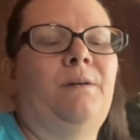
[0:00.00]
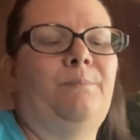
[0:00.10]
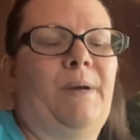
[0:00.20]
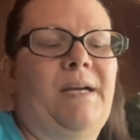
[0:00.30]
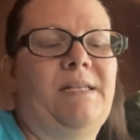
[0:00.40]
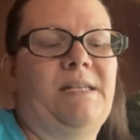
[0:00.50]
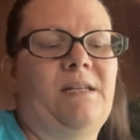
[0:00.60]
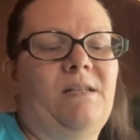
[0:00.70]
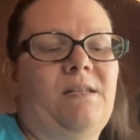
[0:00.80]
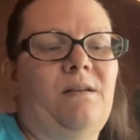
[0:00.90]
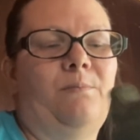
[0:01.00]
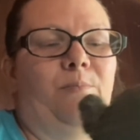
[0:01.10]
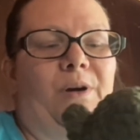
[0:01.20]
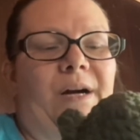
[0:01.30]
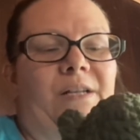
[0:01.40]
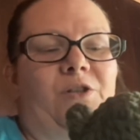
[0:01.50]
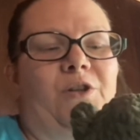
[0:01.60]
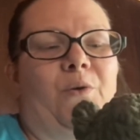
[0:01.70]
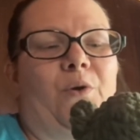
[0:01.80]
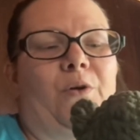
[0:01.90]
Basics Brights
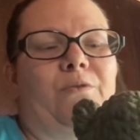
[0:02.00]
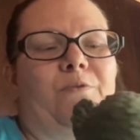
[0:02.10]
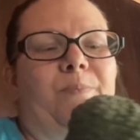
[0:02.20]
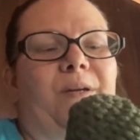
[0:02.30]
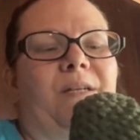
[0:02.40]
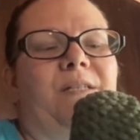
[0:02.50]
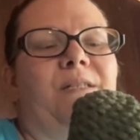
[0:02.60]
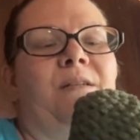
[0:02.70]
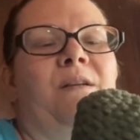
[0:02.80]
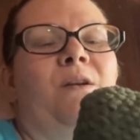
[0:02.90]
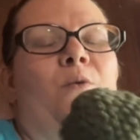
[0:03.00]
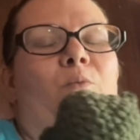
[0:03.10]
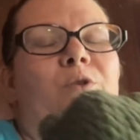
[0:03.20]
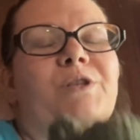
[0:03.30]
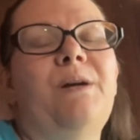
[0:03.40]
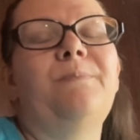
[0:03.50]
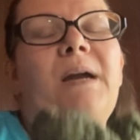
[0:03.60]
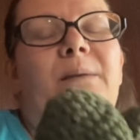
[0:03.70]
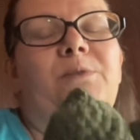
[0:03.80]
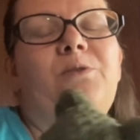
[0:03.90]
yarns because, well,
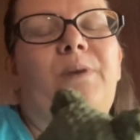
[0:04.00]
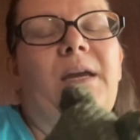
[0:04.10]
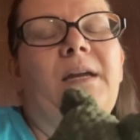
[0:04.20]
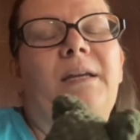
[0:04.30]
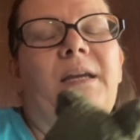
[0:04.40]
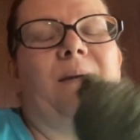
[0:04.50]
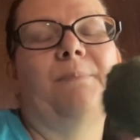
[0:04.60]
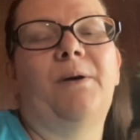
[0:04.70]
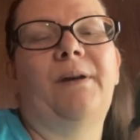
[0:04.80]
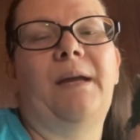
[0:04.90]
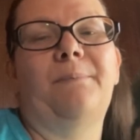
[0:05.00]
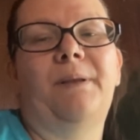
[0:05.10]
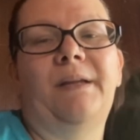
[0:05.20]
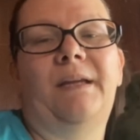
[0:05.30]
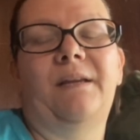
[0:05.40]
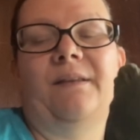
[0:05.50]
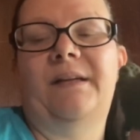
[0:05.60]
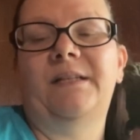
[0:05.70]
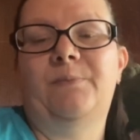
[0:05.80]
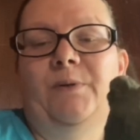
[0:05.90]
sometimes you can get Bernat blanket that
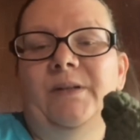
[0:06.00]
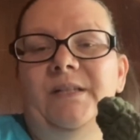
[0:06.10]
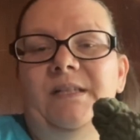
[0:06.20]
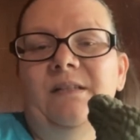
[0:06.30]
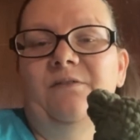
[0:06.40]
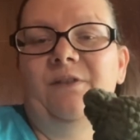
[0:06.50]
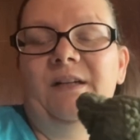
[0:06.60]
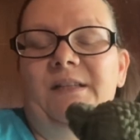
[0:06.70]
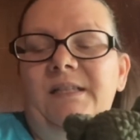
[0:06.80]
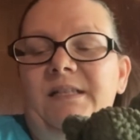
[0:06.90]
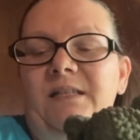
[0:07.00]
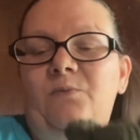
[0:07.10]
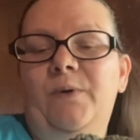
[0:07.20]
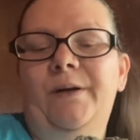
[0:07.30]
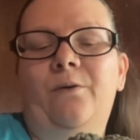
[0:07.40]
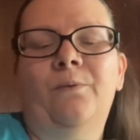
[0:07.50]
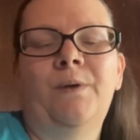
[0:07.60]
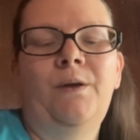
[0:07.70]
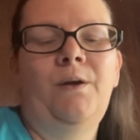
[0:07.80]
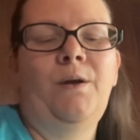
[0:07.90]
is pretty stiff like this as well.
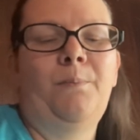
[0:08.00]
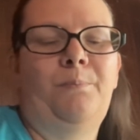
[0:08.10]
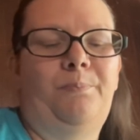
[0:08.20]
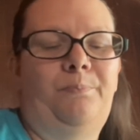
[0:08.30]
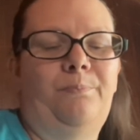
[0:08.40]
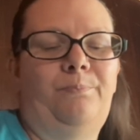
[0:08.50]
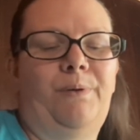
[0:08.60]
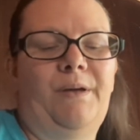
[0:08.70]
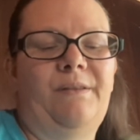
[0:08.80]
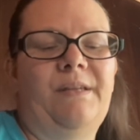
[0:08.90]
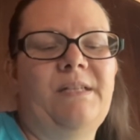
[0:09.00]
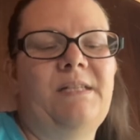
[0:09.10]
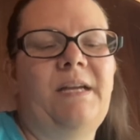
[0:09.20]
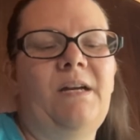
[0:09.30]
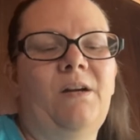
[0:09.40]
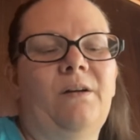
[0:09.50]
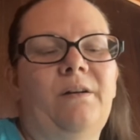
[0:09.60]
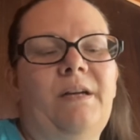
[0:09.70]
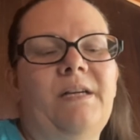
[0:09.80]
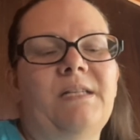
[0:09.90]
But this here
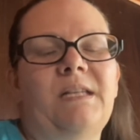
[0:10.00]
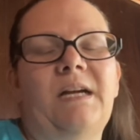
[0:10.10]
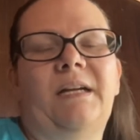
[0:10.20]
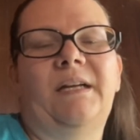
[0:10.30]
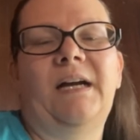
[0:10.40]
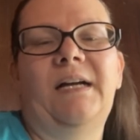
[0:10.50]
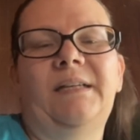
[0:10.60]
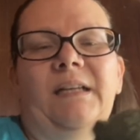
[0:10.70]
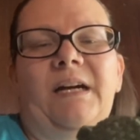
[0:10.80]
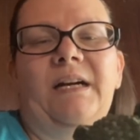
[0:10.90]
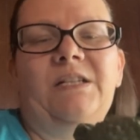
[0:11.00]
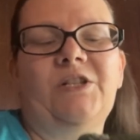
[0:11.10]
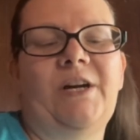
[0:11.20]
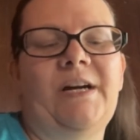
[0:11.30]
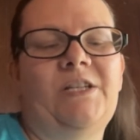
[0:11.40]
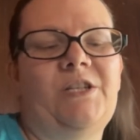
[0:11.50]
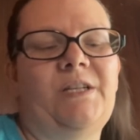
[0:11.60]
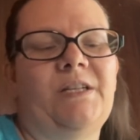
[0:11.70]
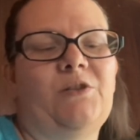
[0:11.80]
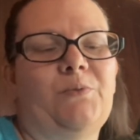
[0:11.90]
is like kind of like
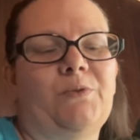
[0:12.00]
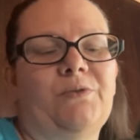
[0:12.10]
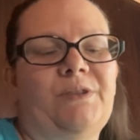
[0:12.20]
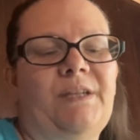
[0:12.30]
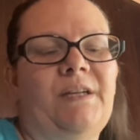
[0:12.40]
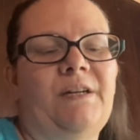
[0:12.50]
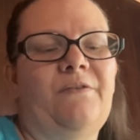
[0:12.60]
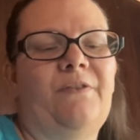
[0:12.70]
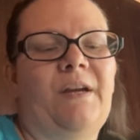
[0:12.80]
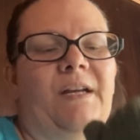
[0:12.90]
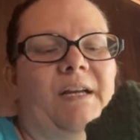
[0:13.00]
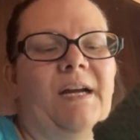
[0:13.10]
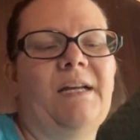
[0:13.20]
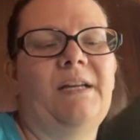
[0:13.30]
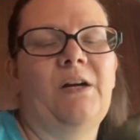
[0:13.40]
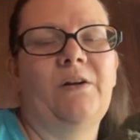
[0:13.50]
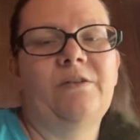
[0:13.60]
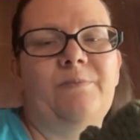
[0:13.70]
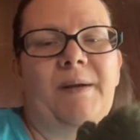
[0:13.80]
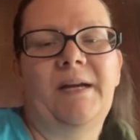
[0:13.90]
scratchy. It's real stiff, and it kind of
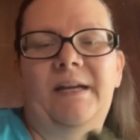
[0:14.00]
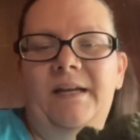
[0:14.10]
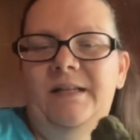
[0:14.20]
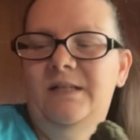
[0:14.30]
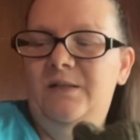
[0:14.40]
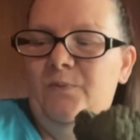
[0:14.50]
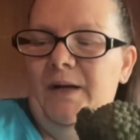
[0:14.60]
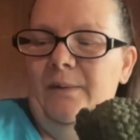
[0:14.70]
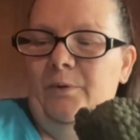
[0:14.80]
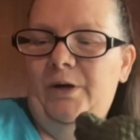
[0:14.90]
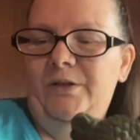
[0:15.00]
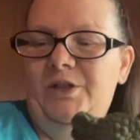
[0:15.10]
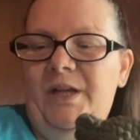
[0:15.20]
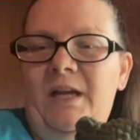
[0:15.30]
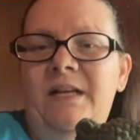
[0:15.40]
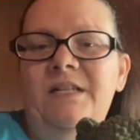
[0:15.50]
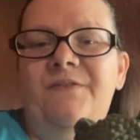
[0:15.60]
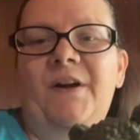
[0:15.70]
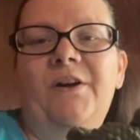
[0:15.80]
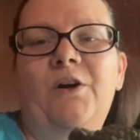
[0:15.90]
hurts my hands when I'm crocheting. It's
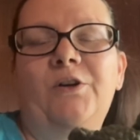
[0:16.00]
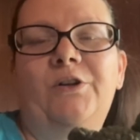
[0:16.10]
very hard to